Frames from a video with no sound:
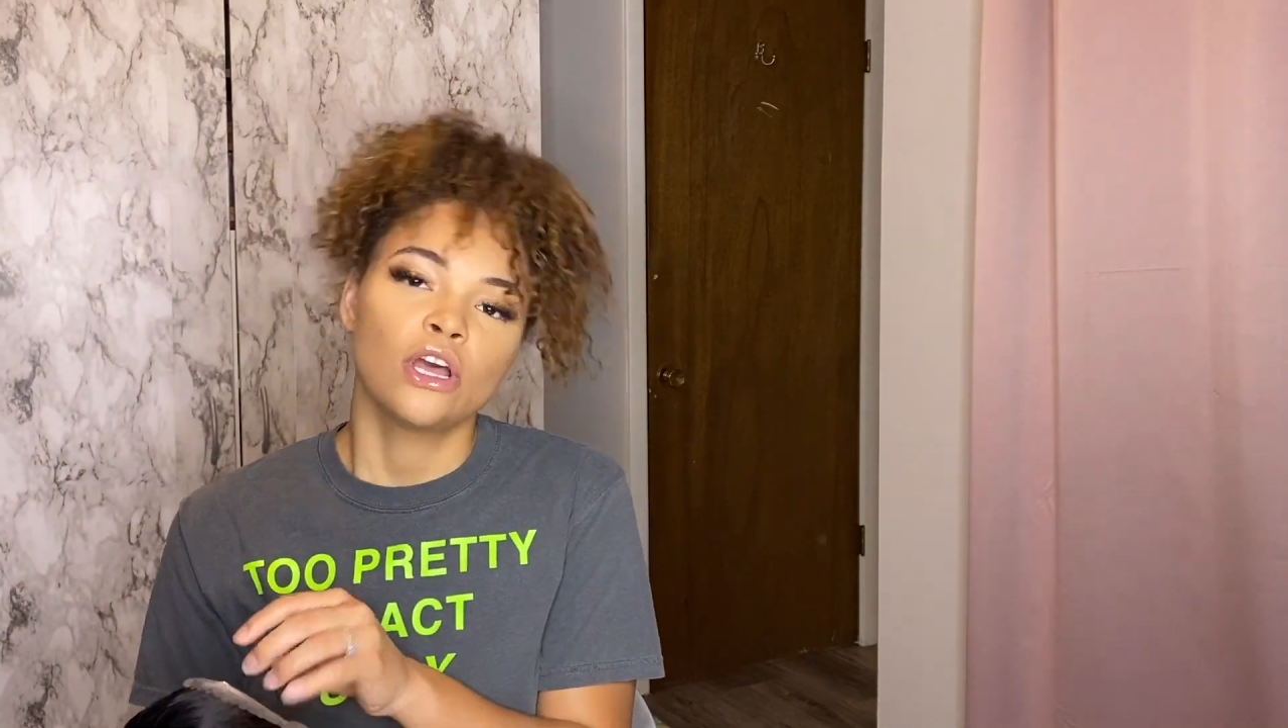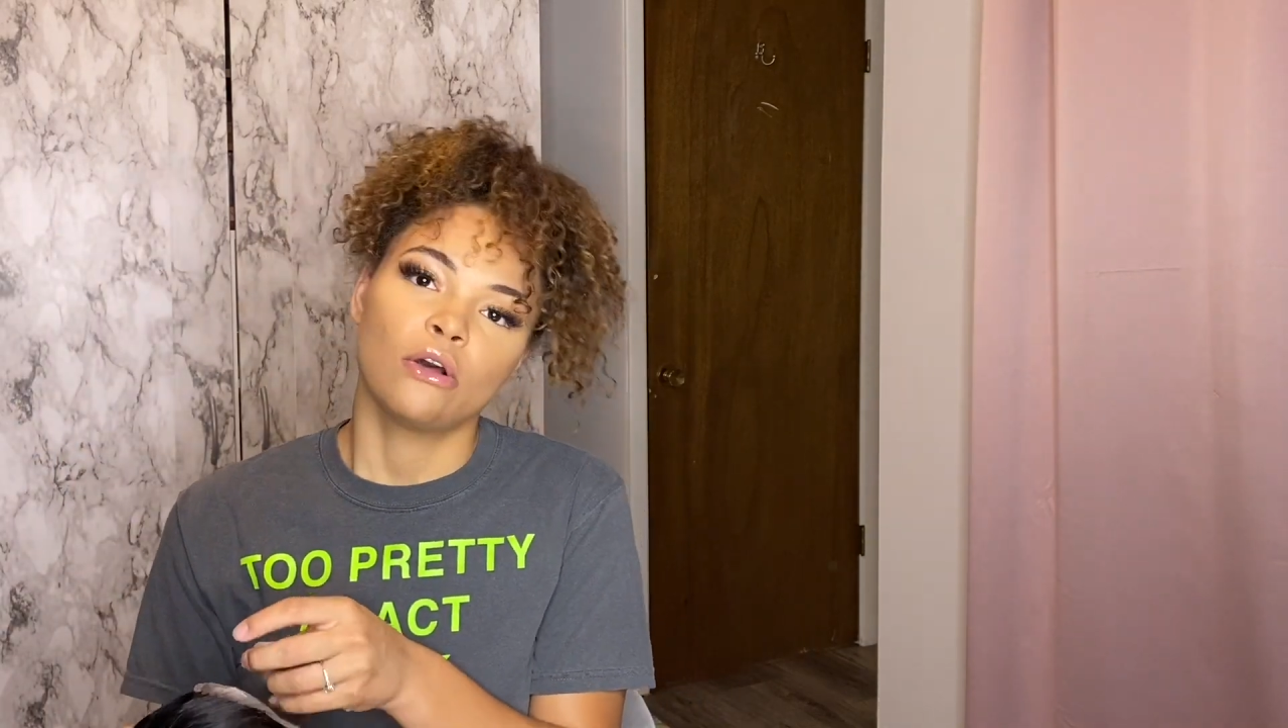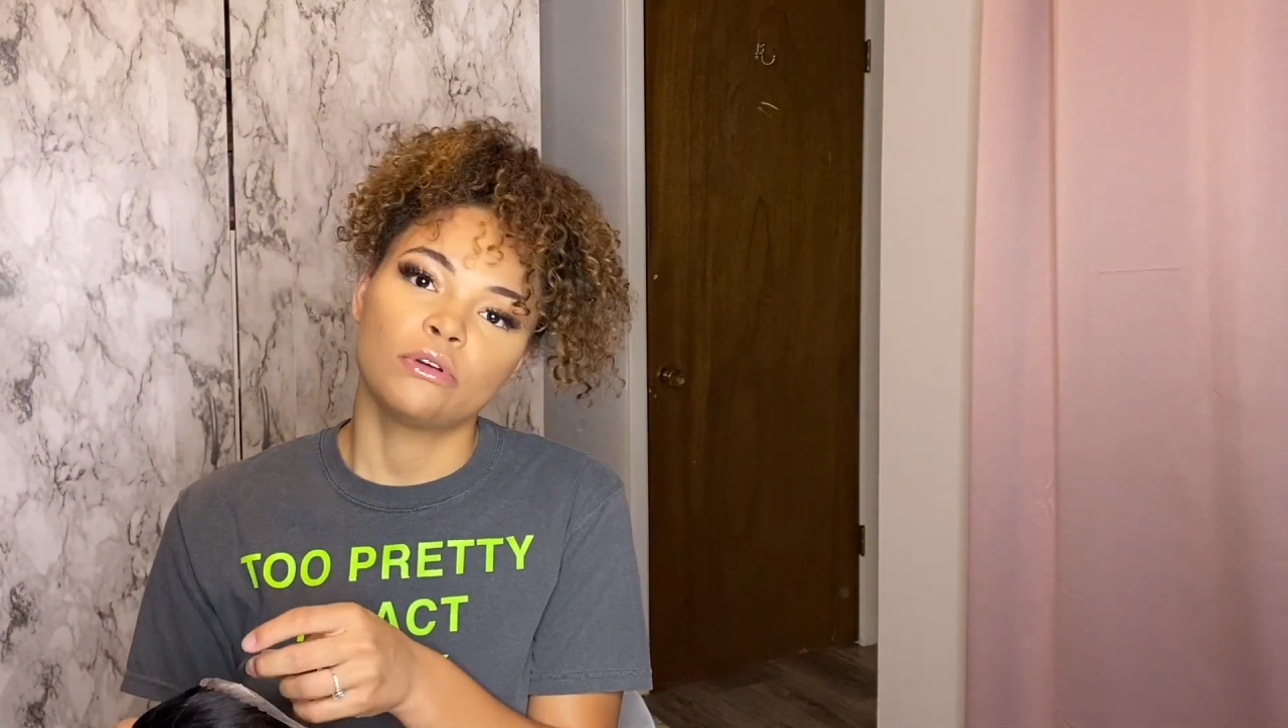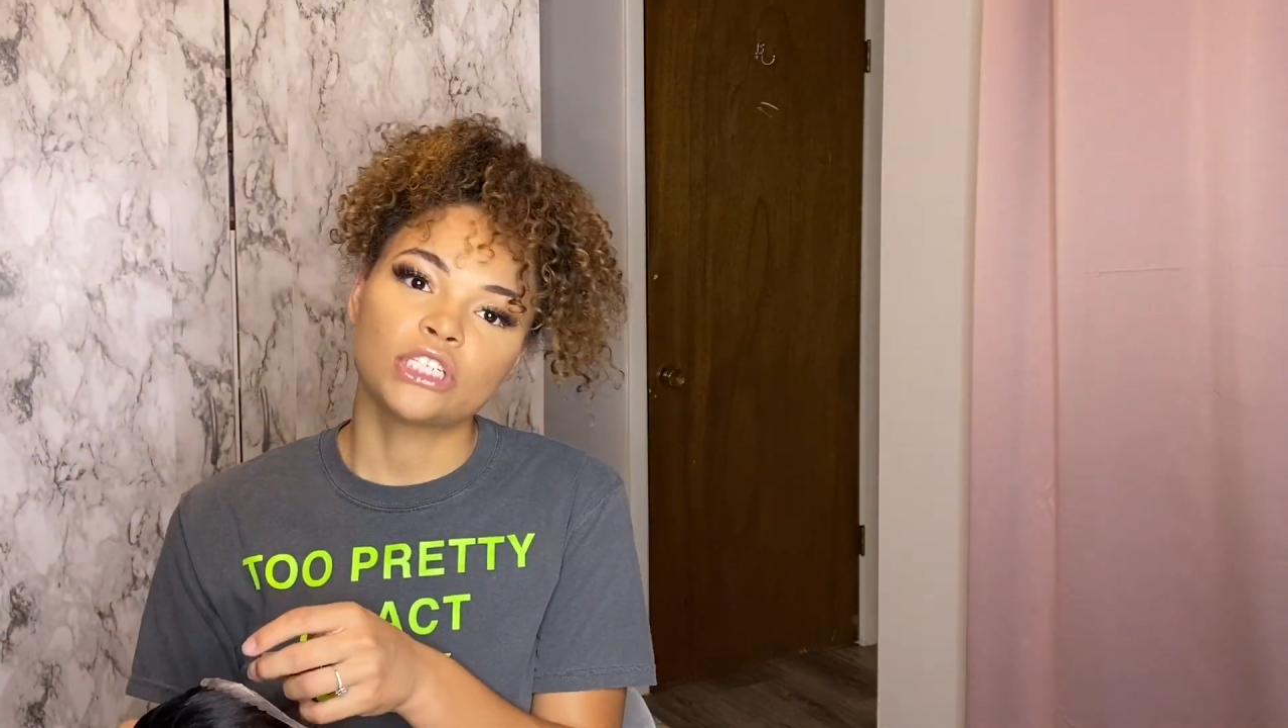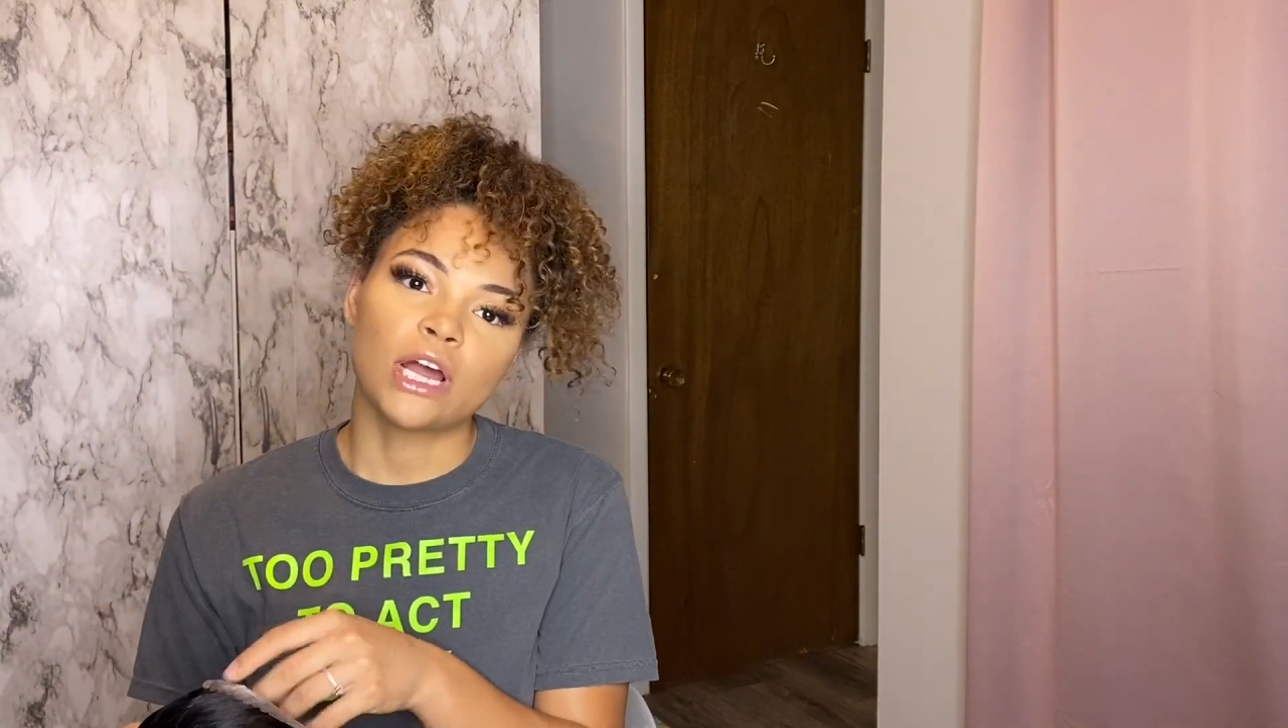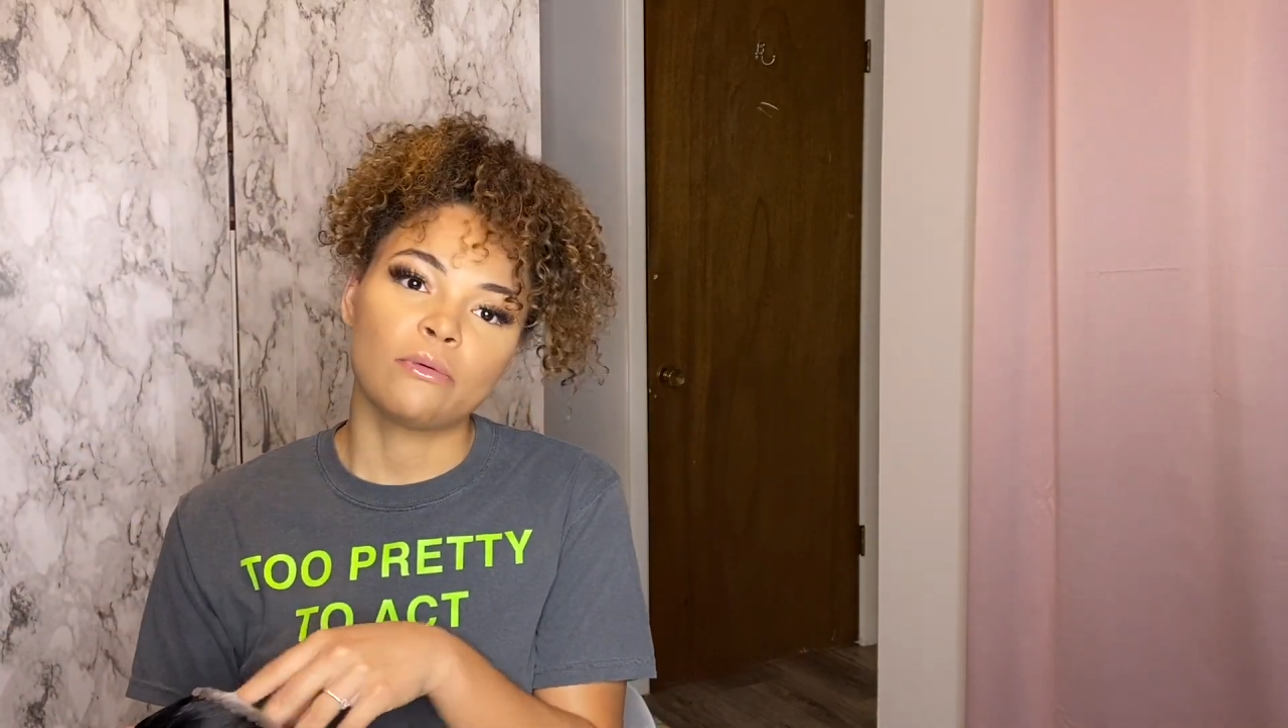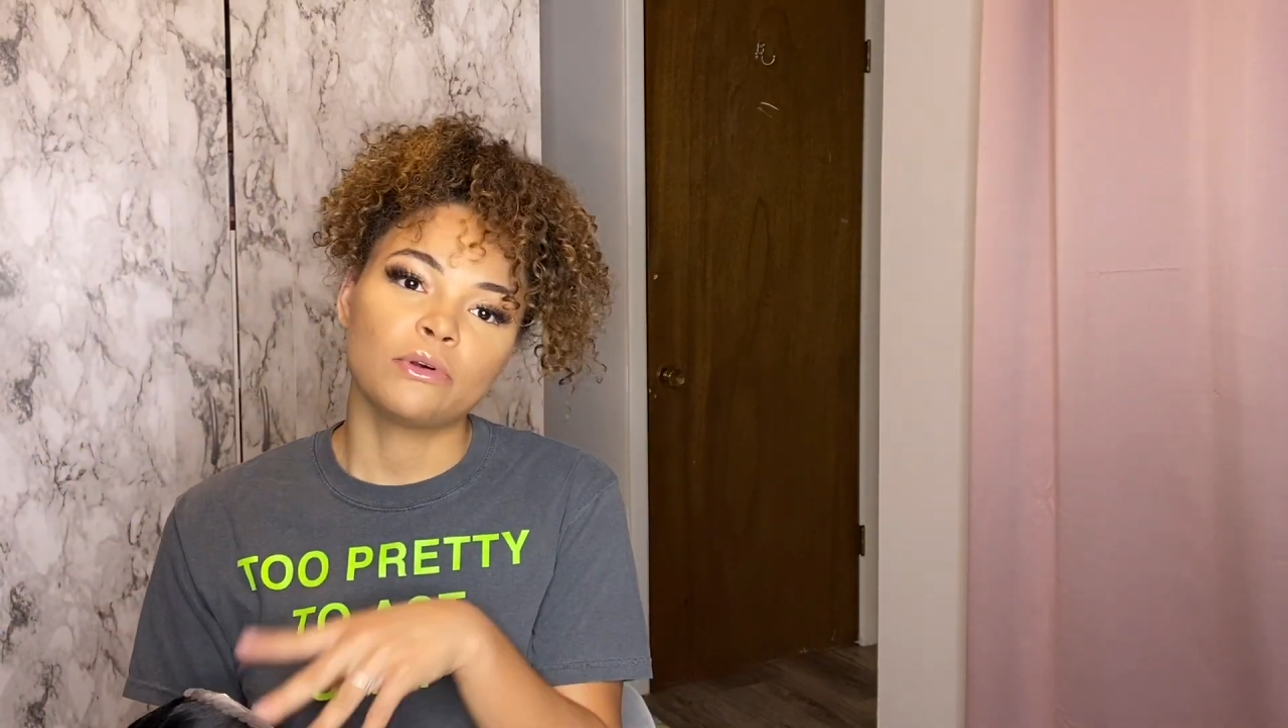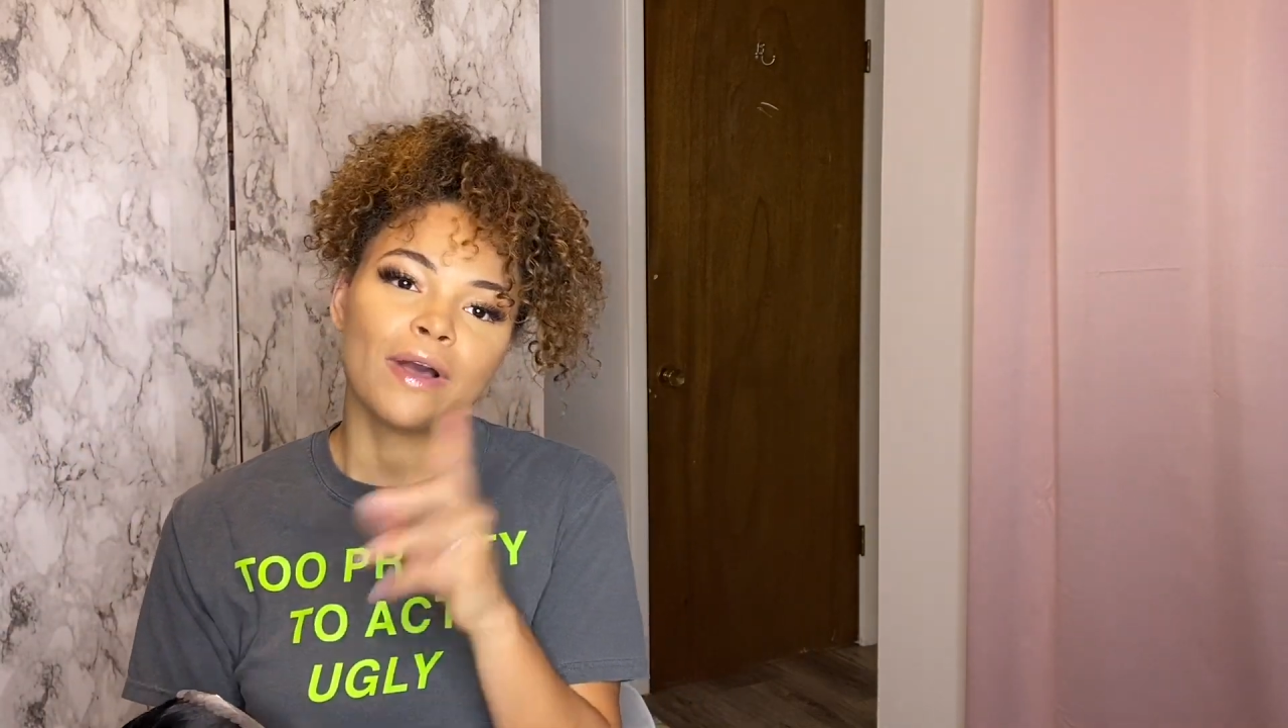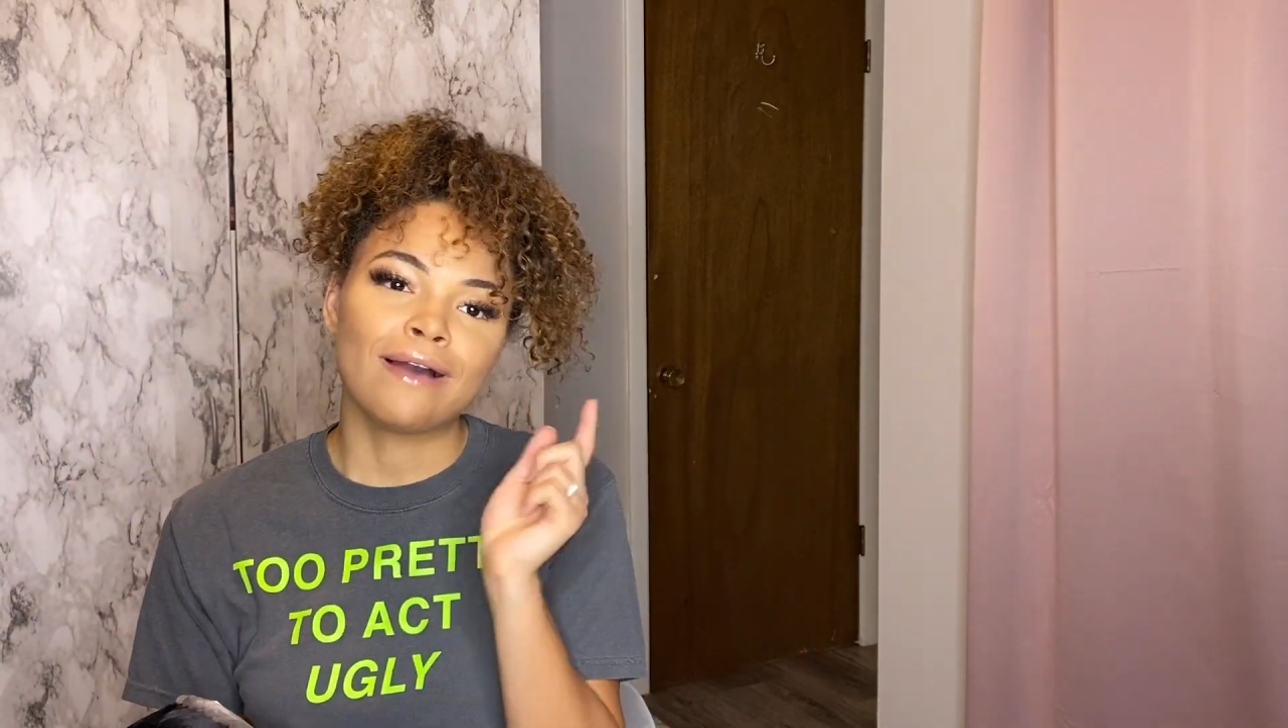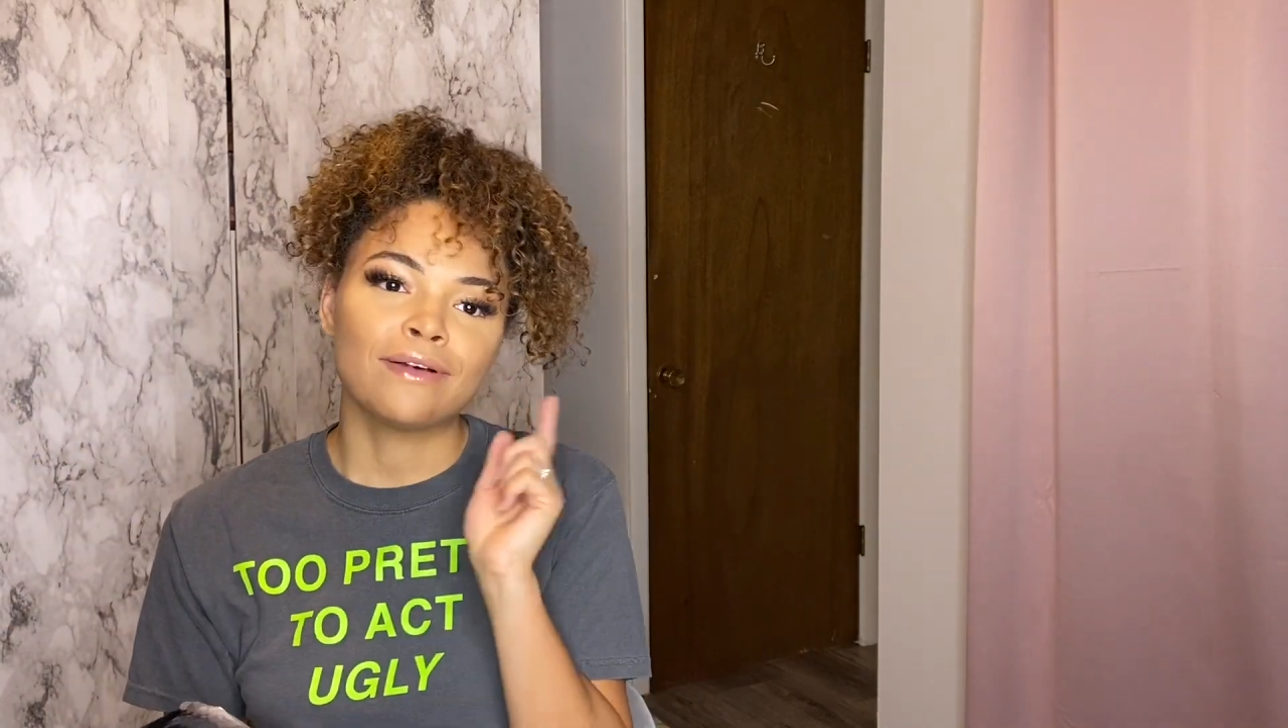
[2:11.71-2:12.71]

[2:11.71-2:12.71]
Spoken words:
which I will have